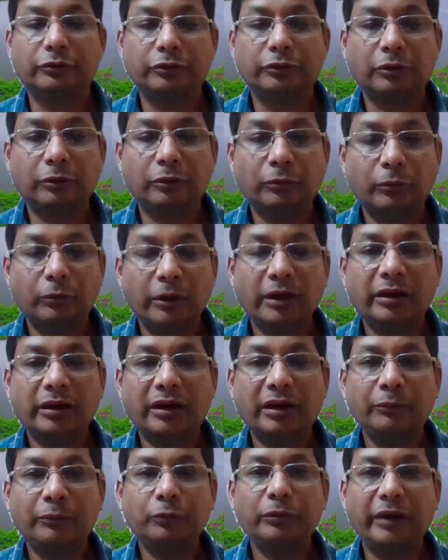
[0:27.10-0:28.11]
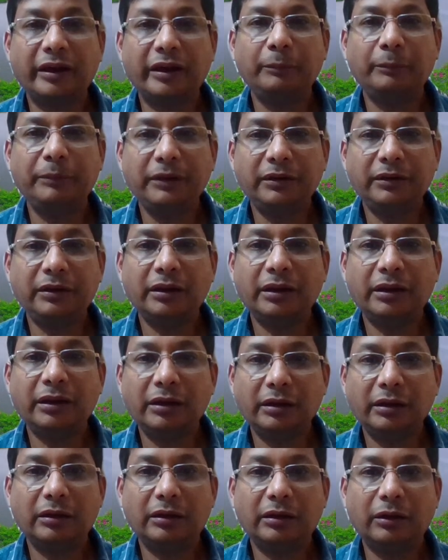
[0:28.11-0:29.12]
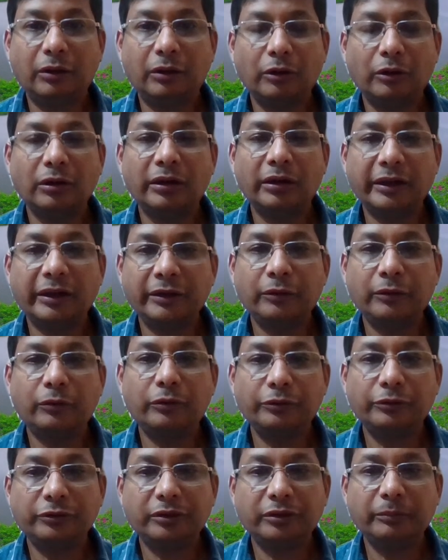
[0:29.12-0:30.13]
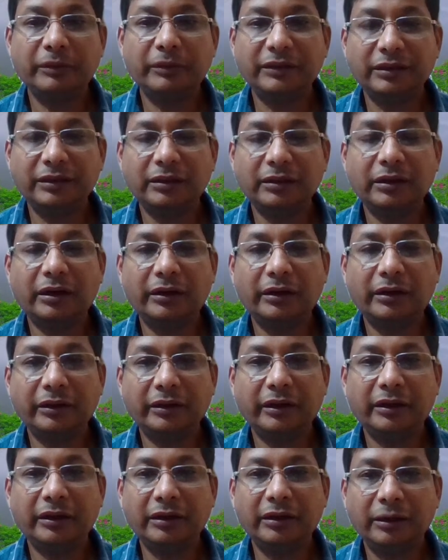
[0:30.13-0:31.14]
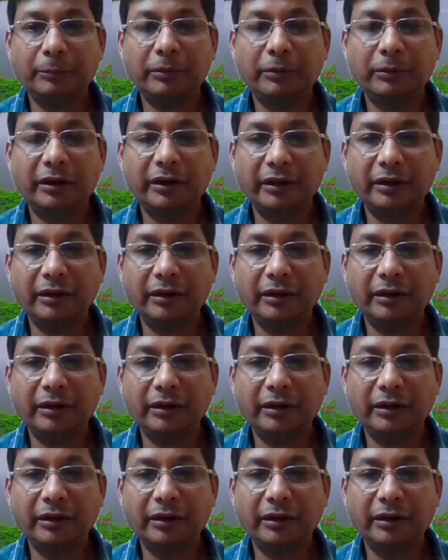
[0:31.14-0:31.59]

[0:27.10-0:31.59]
So welcome to NPTEL online course on machine learning and deep learning,